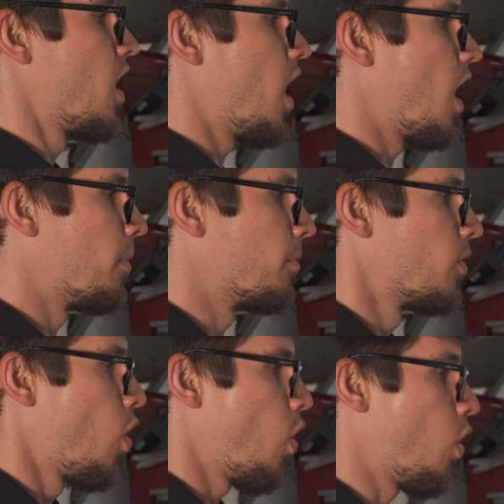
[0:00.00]
Um,
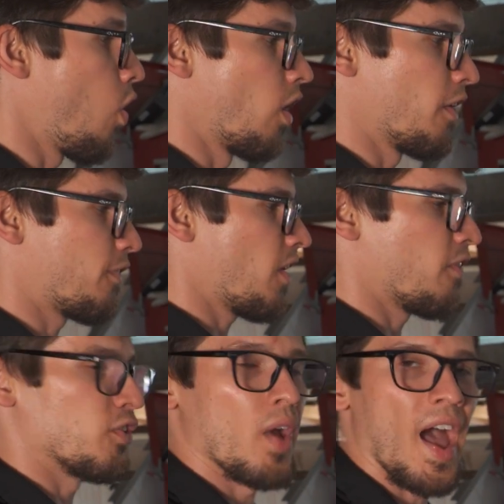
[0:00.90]
or if,
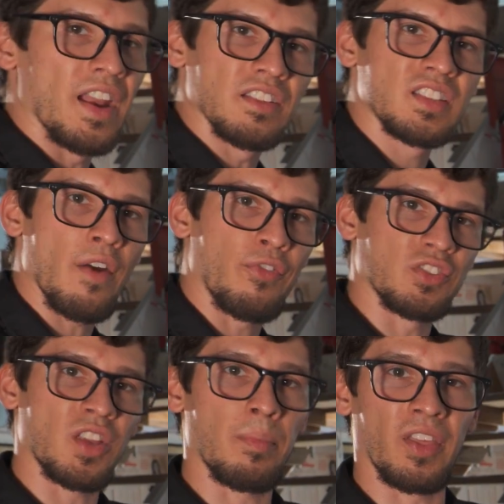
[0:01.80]
if you had it set
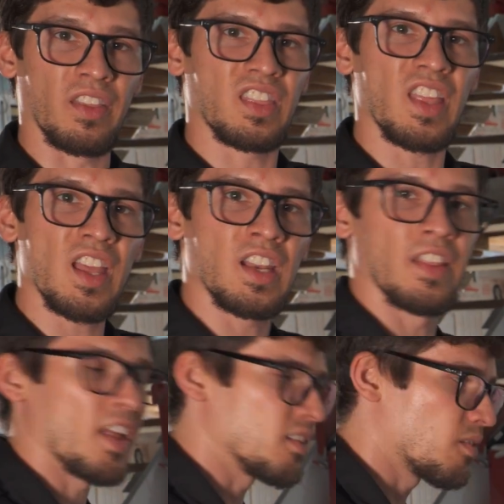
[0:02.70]
for something thin
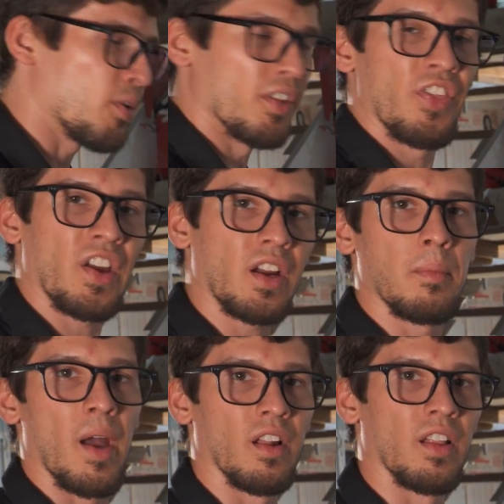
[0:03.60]
and then put thicker
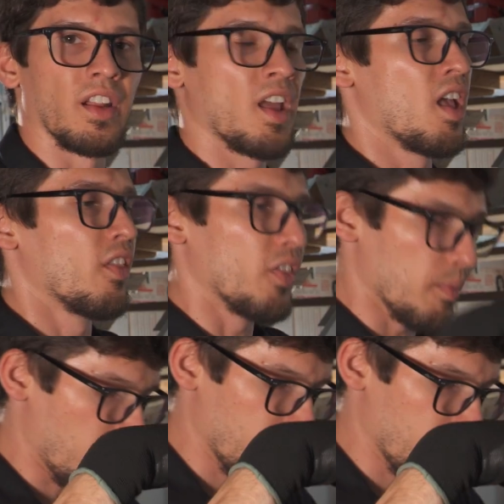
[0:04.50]
metal in, the,